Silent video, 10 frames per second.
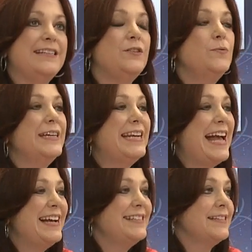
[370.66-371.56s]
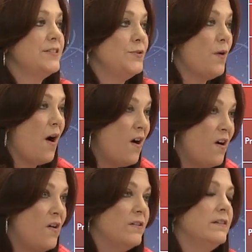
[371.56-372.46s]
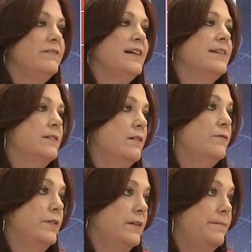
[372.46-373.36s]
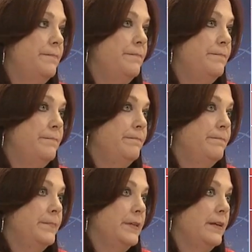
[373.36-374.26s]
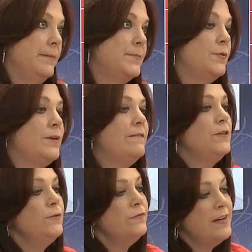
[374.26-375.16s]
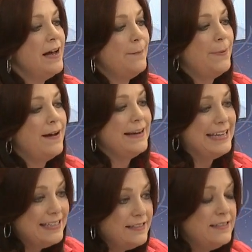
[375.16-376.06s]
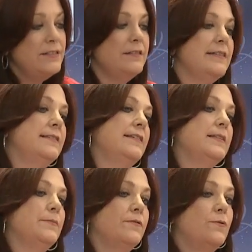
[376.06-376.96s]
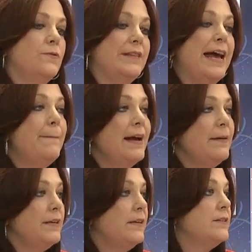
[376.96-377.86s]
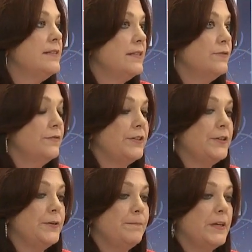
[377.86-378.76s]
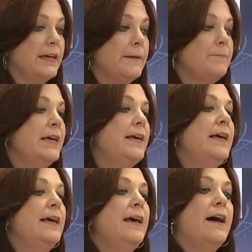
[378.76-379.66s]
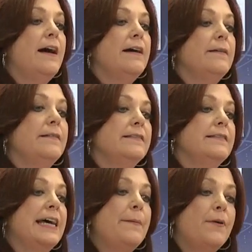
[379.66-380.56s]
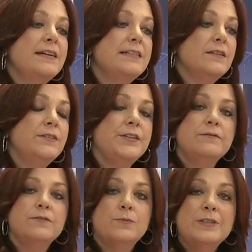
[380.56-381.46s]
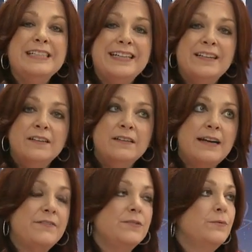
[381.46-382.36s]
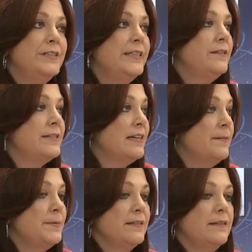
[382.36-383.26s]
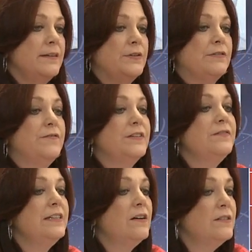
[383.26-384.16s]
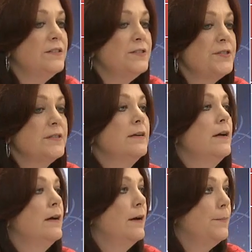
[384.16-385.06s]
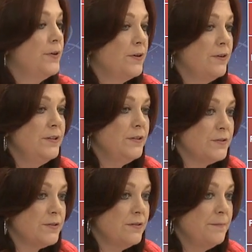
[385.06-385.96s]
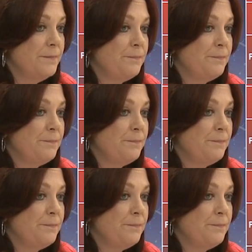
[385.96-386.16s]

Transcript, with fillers: and you will get access to all of that software. Okay, so if you've not bought into these things before, that might be a good deal for you, okay? Uh, that price is only good for one year. After one year is up, it's gonna go to $50 per user.